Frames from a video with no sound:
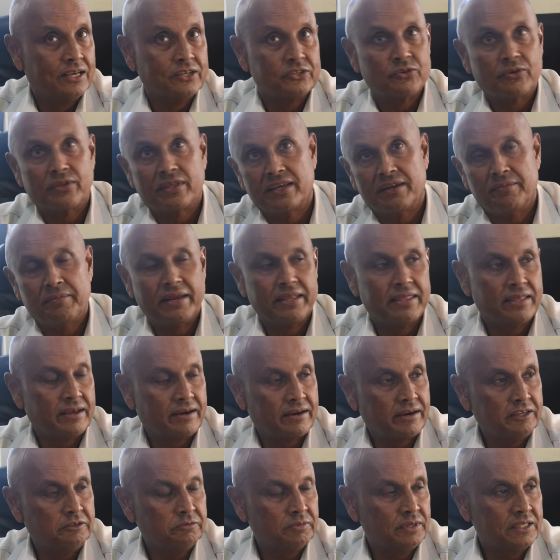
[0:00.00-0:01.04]
So they made the
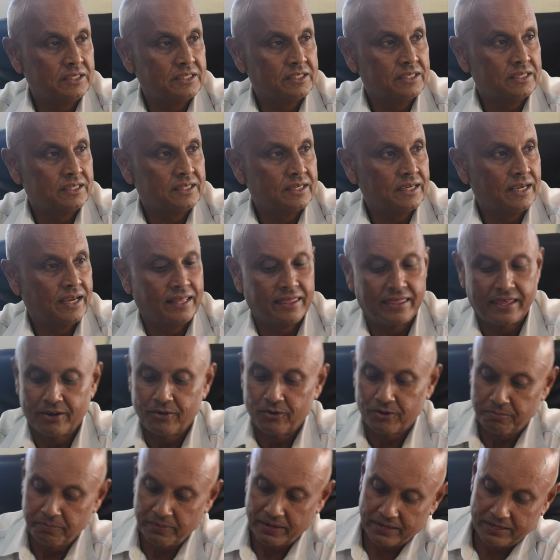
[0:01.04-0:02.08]
arrangements and they
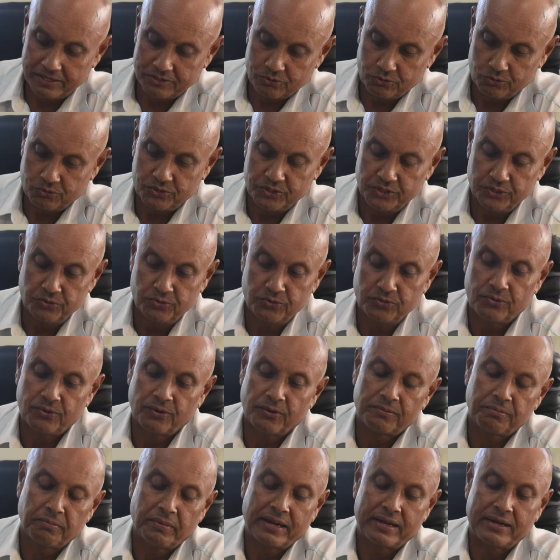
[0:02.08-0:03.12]
got married to Sinu,
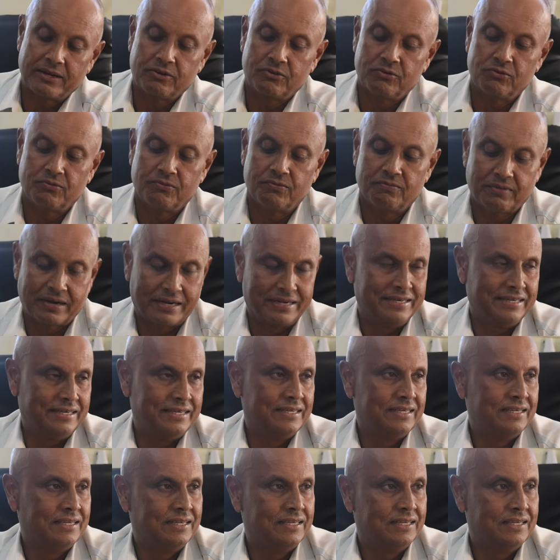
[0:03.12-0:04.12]
got married to Vani.